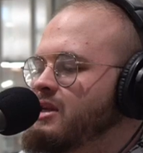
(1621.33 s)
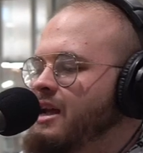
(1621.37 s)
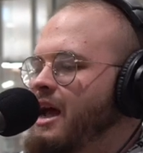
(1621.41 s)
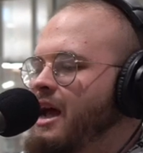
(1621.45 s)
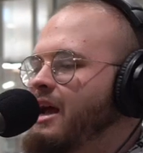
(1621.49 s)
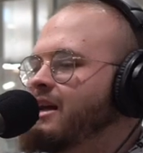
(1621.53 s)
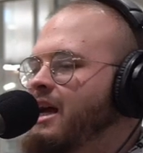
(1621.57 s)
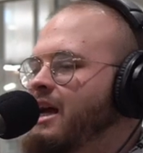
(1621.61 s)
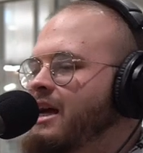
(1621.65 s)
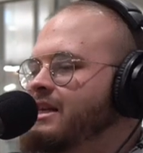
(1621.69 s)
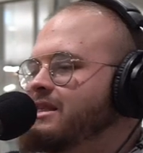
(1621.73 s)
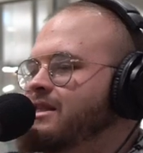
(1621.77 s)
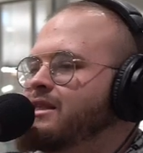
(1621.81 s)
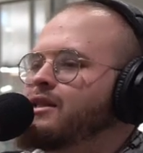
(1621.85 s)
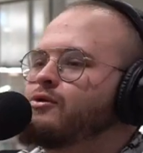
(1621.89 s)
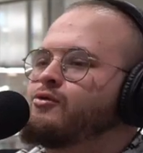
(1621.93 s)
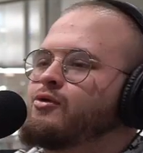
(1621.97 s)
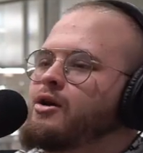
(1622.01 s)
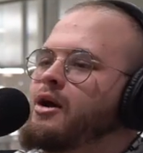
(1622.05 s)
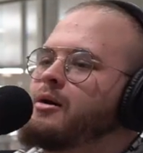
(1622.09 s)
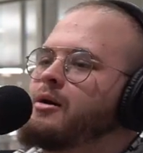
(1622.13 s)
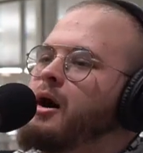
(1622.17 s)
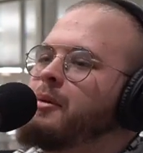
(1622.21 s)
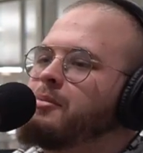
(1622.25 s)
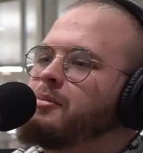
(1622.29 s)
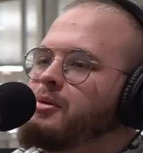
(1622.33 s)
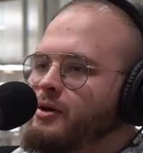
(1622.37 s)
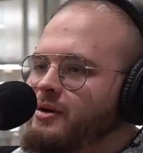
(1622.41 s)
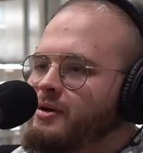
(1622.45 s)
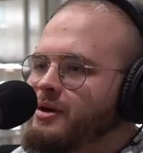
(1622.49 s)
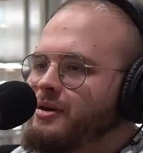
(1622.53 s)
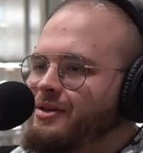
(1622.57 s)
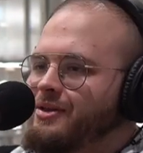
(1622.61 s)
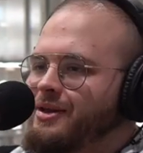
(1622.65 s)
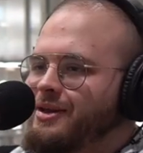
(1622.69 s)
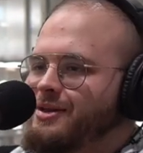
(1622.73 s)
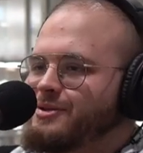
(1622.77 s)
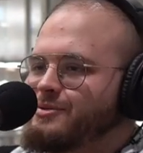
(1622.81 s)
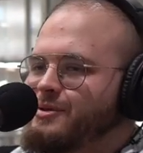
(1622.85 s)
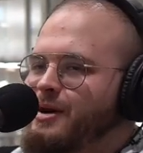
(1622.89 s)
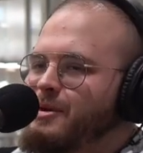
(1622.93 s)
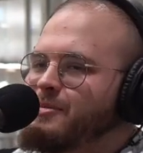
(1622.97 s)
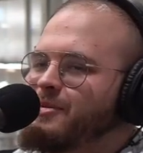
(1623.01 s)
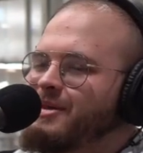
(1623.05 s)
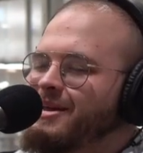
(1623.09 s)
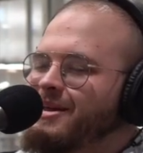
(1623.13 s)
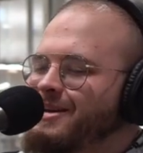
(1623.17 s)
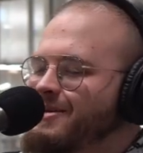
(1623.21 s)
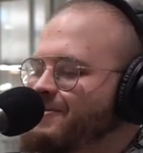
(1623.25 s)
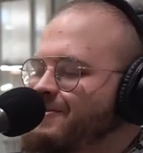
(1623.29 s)
Like I see the re-uploaded things, right?
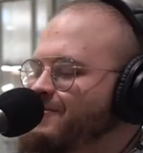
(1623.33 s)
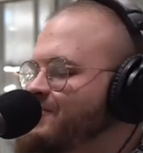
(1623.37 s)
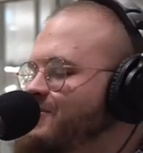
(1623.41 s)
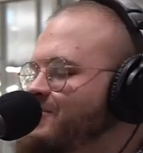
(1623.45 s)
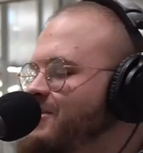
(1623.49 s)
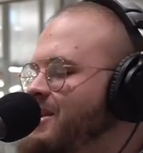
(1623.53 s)
But like,